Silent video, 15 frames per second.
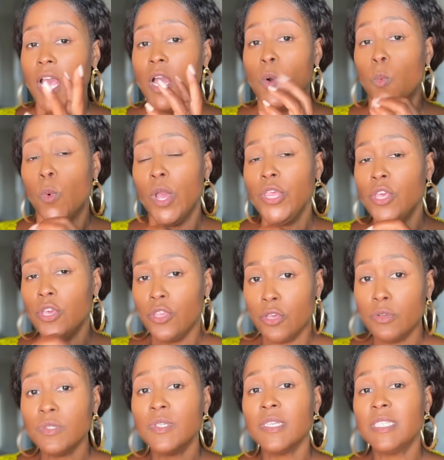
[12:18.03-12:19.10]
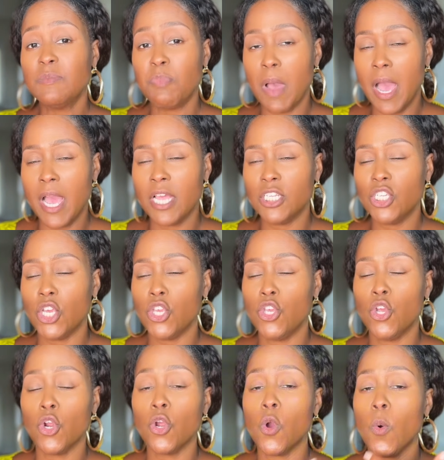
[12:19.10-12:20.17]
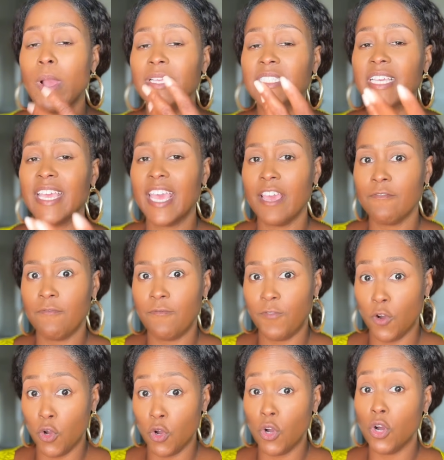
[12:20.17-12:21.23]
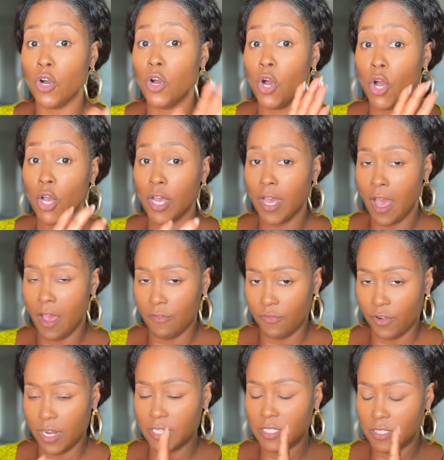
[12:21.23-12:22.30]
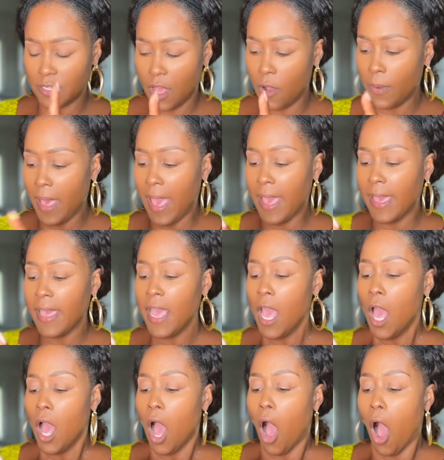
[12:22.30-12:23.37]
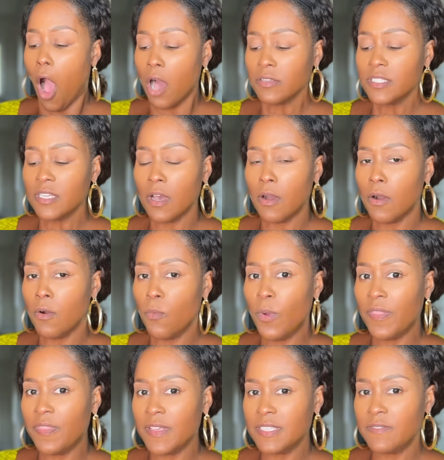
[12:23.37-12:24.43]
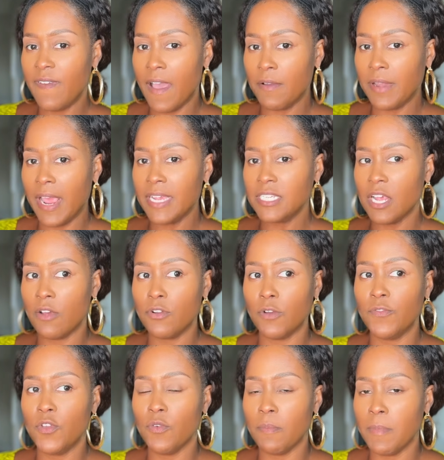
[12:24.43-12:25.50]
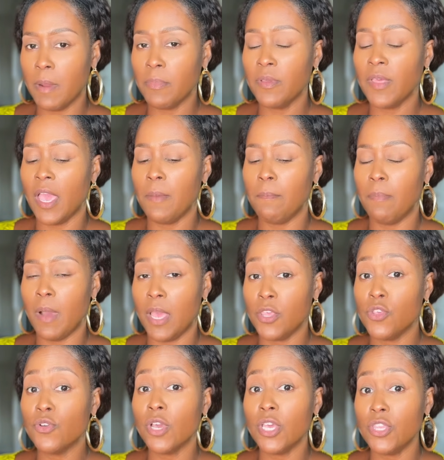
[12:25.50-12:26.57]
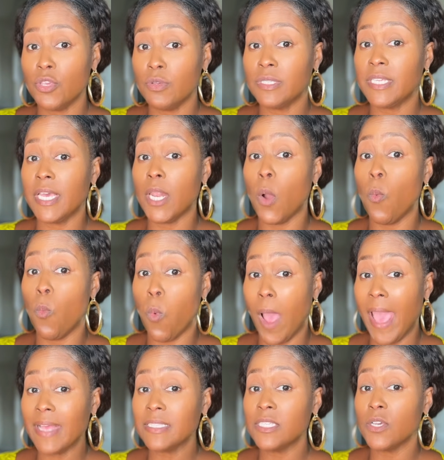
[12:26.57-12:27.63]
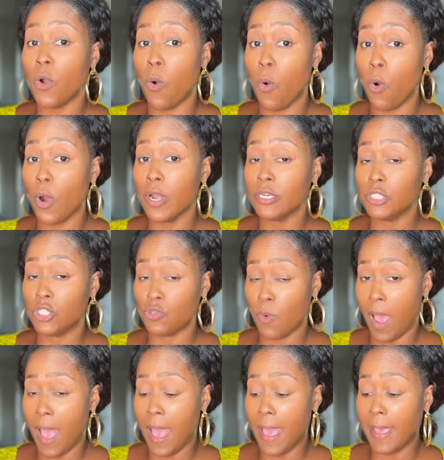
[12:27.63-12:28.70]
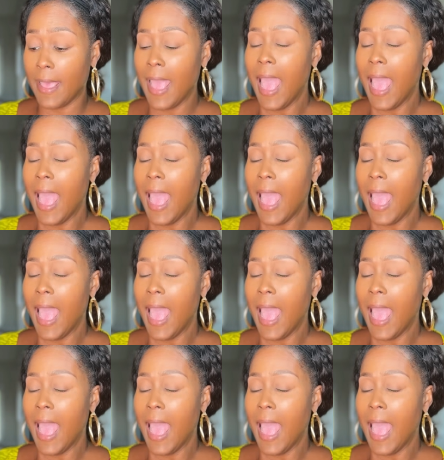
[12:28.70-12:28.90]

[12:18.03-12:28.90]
When you use the sponge, you're going to get full coverage, okay? Also with this foundation, I don't know if you remember that, but you can use it wet or dry.